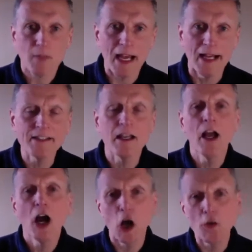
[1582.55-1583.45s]
And
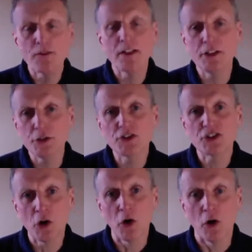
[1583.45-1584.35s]
hopefully you
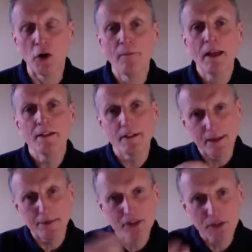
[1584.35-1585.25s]
saw that
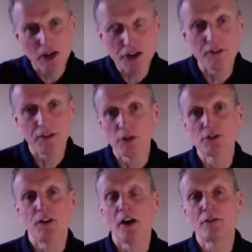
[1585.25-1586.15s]
there was a version of
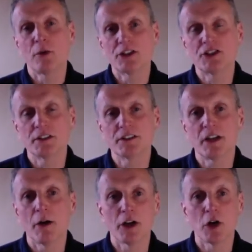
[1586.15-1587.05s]
those five questions
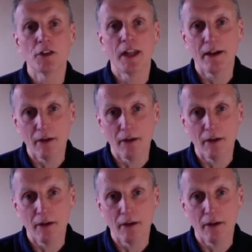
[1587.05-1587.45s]
going on there.